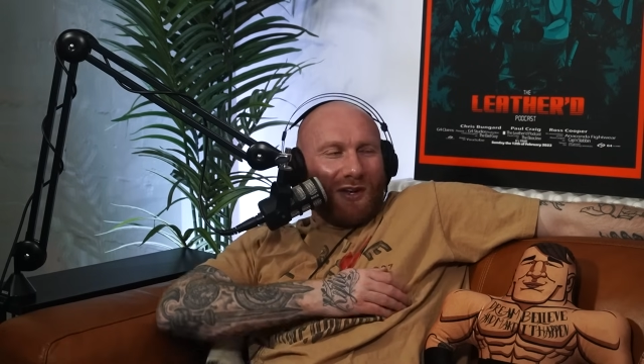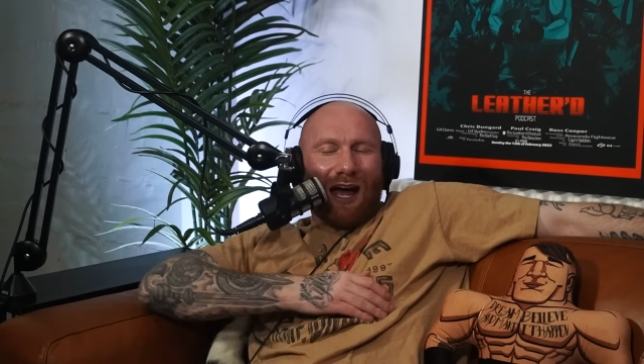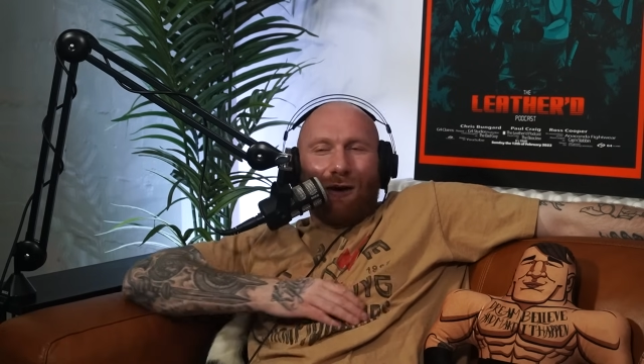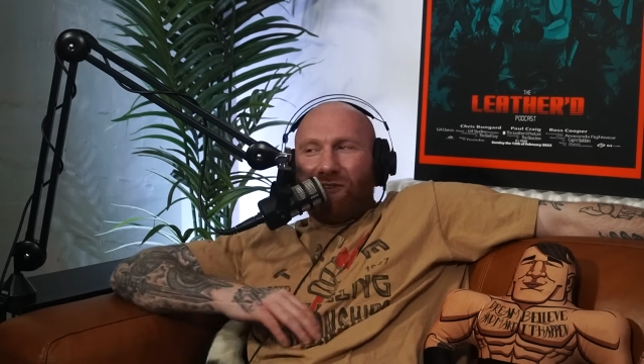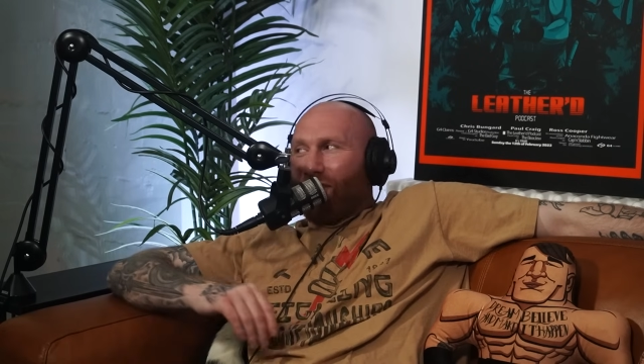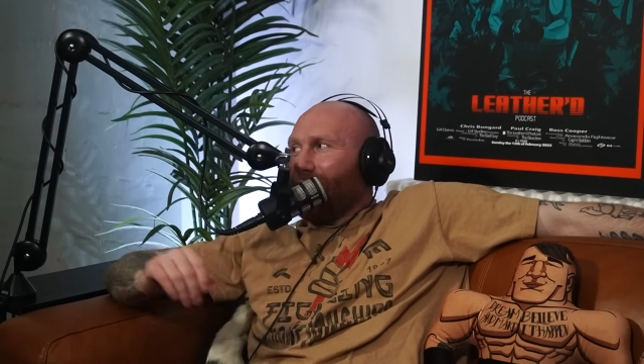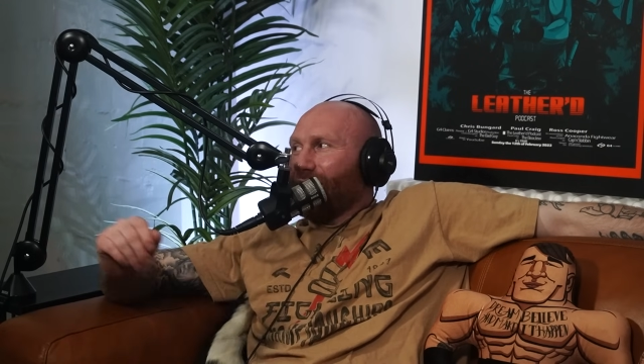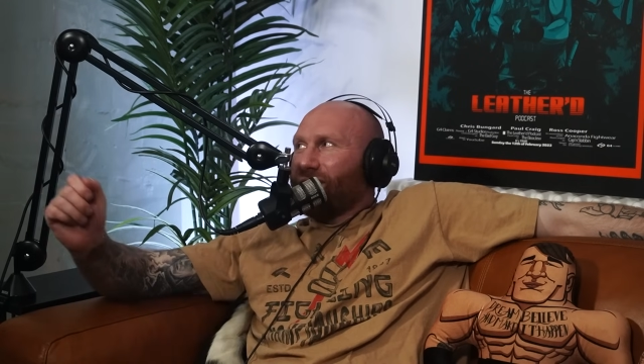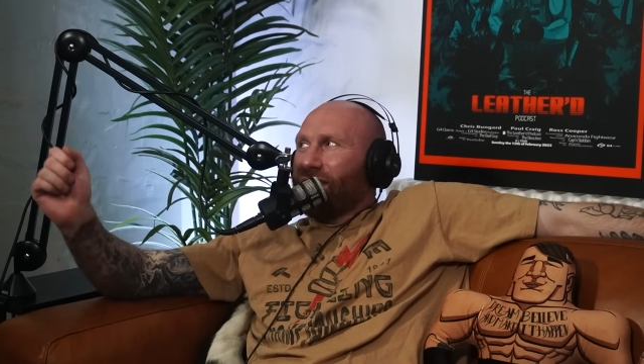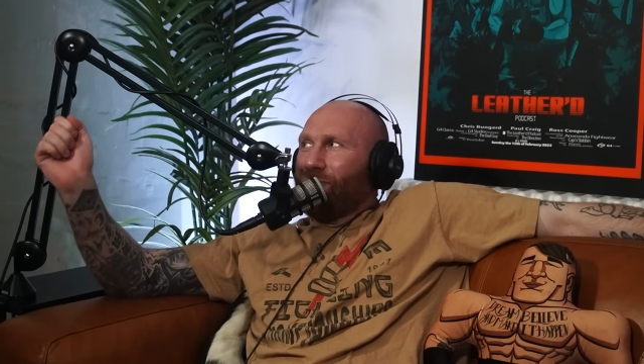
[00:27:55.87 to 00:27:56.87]
I would have
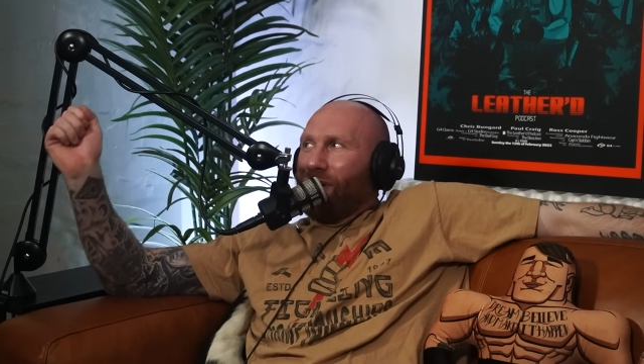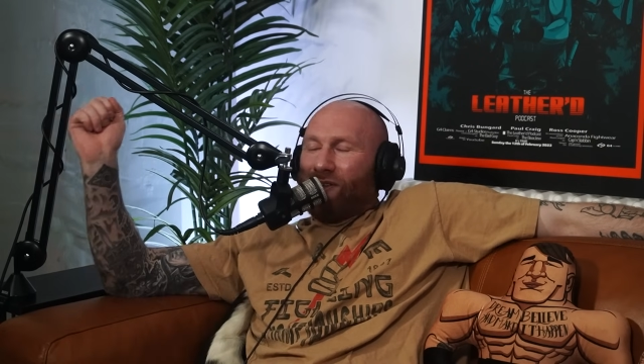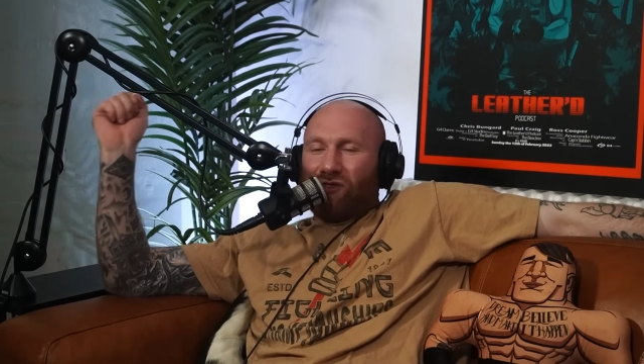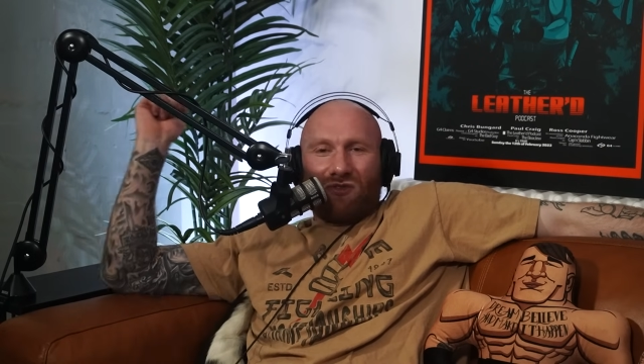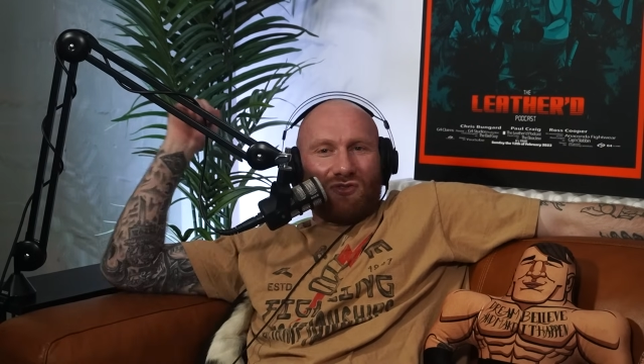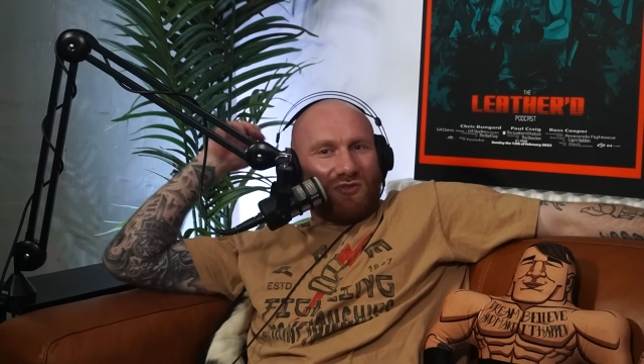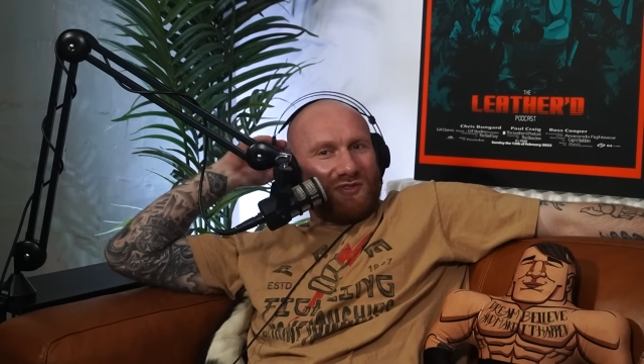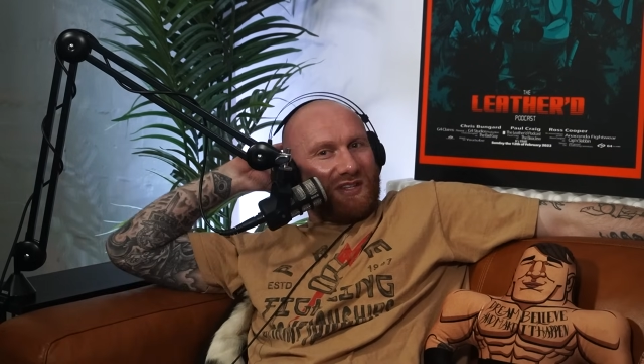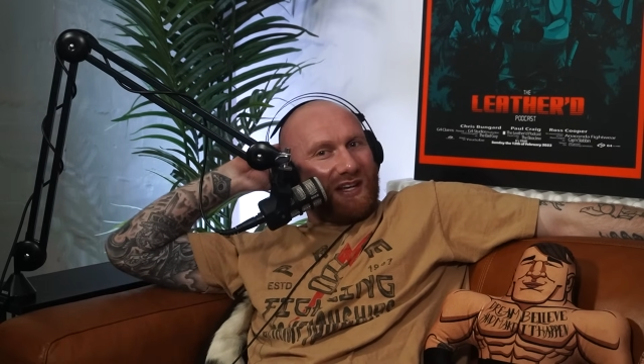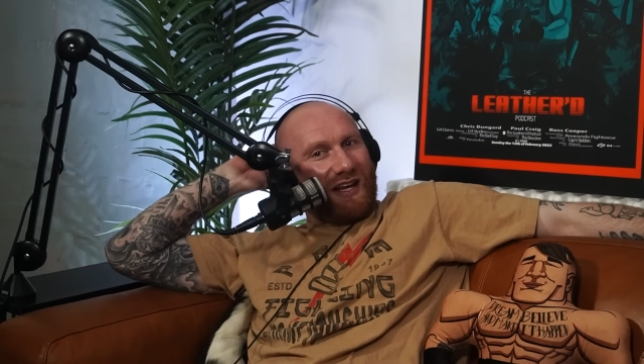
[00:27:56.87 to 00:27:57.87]
liked Stipe and John
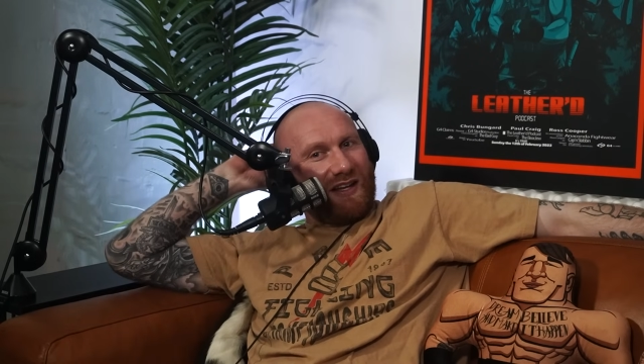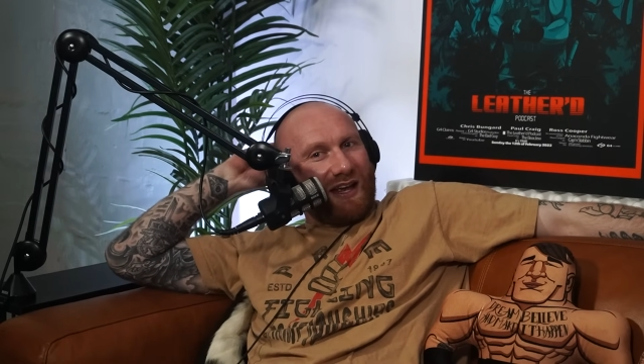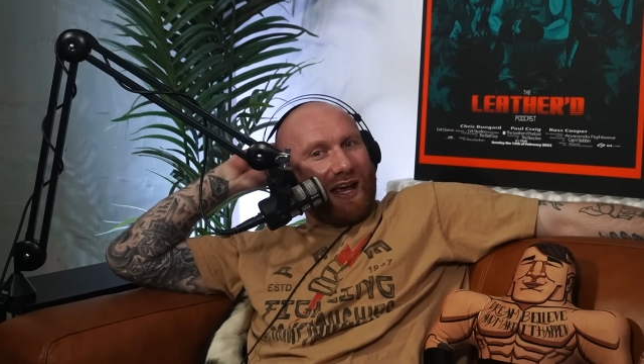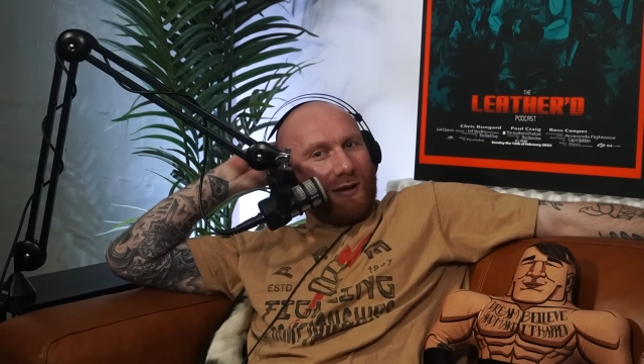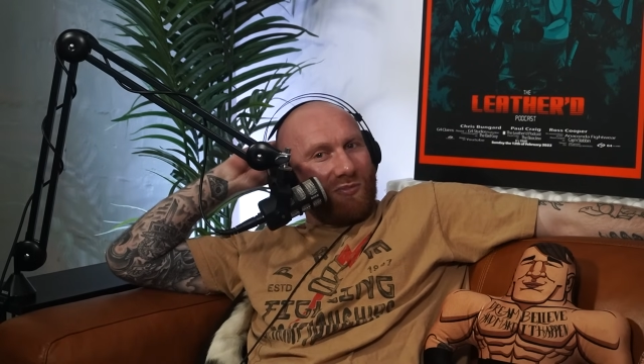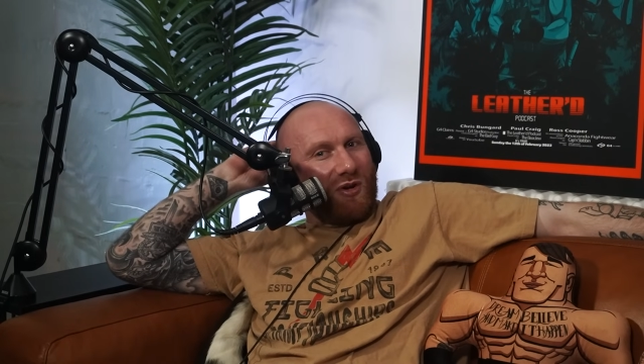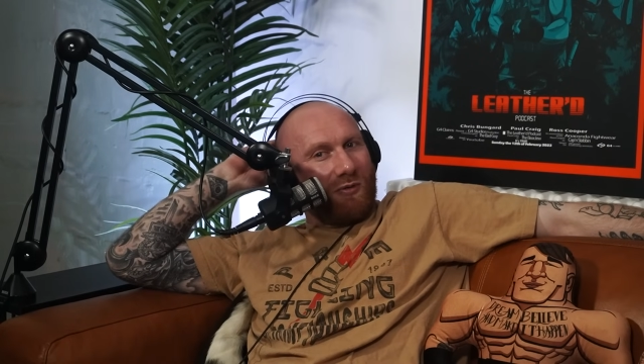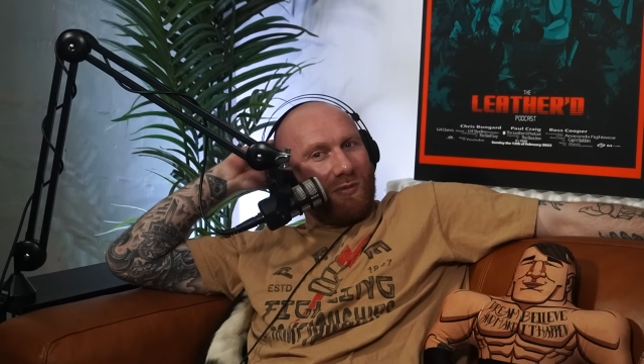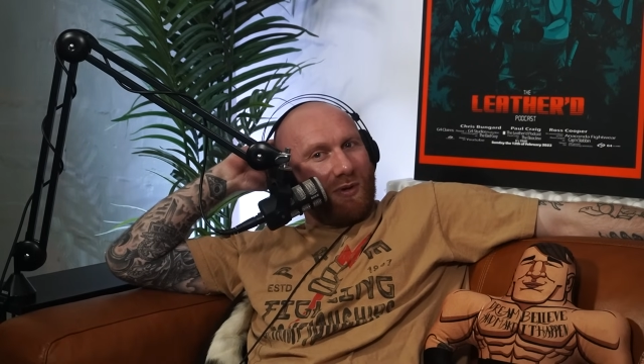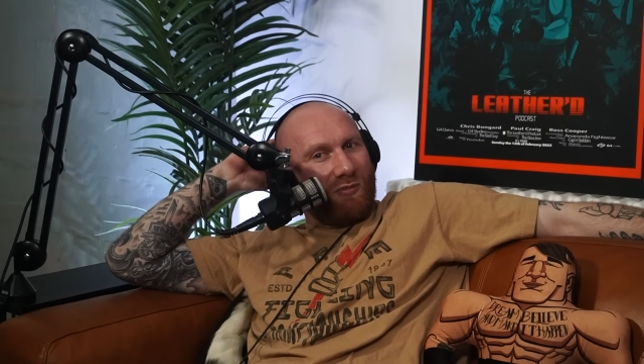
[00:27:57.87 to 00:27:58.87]
Jones to kind of hang about a
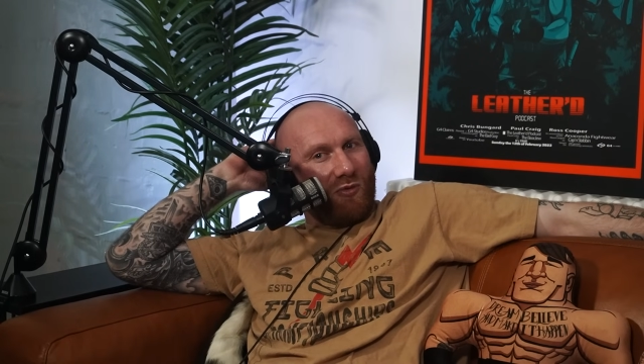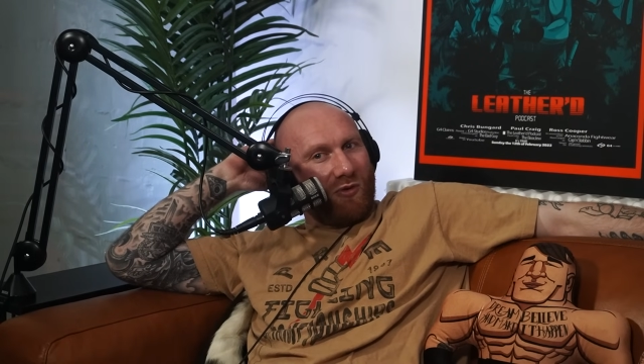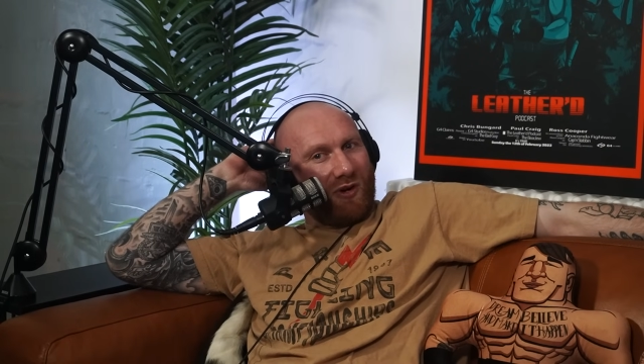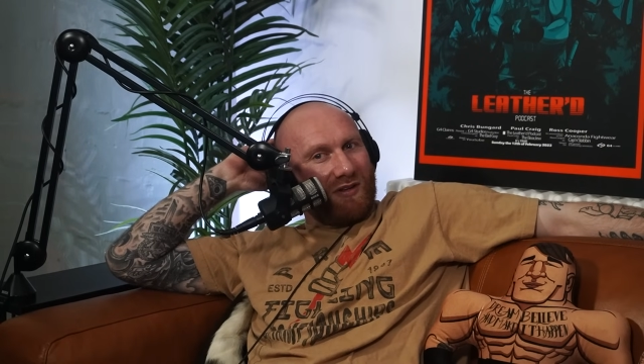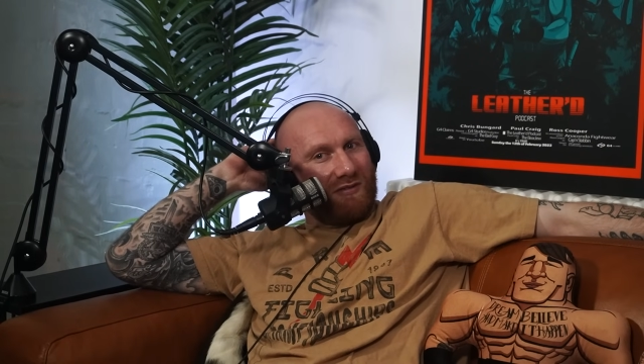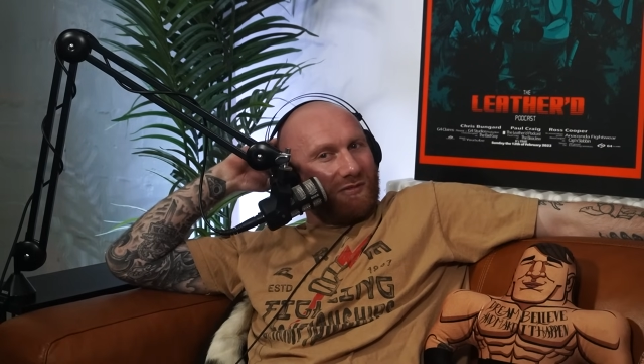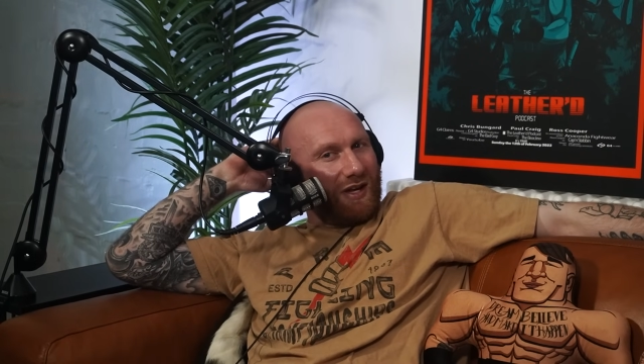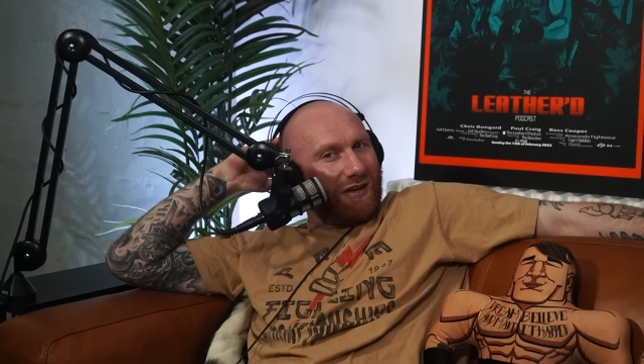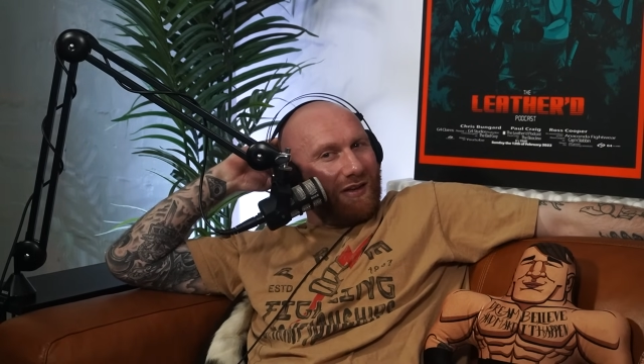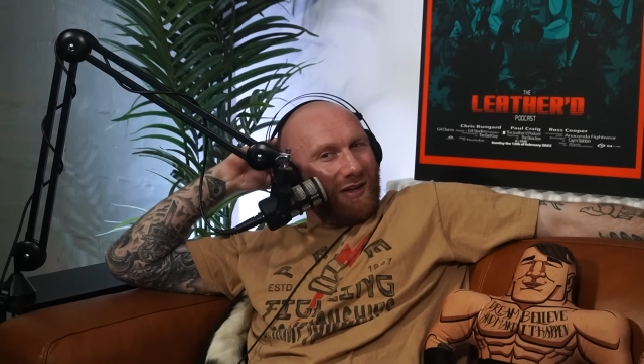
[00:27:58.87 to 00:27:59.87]
wee bit more, and
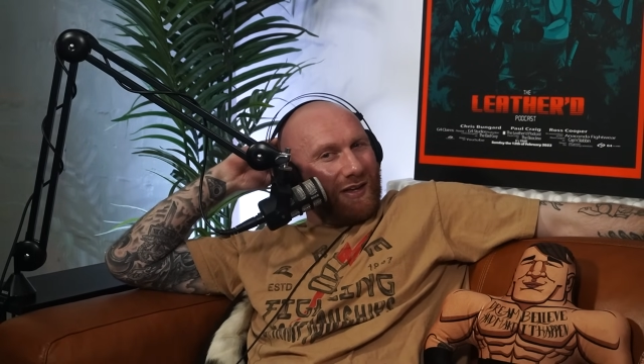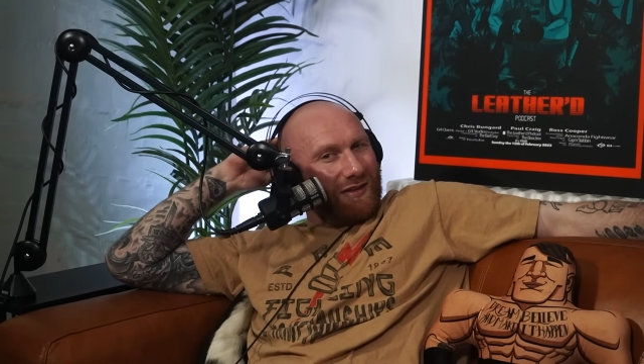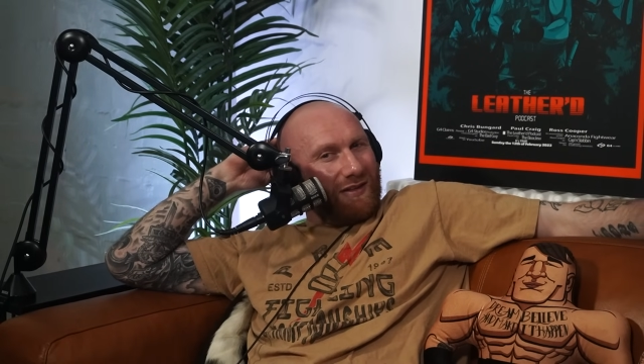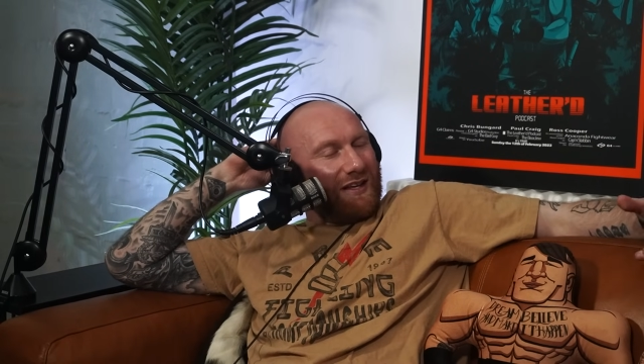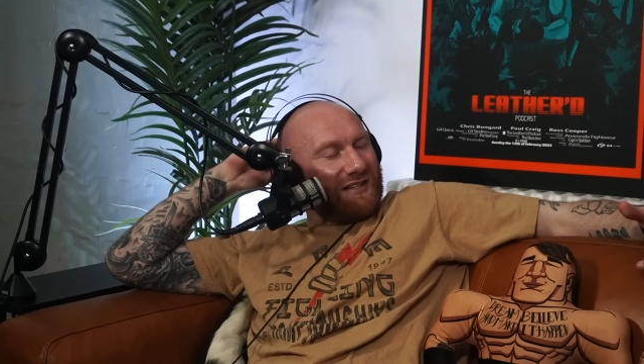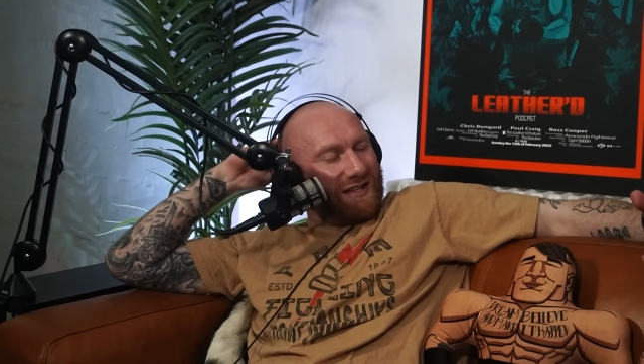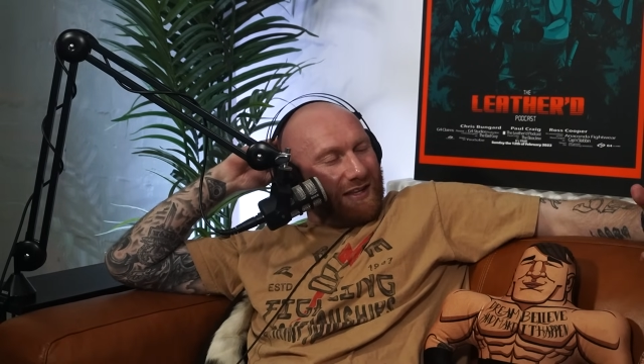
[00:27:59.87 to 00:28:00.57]
it's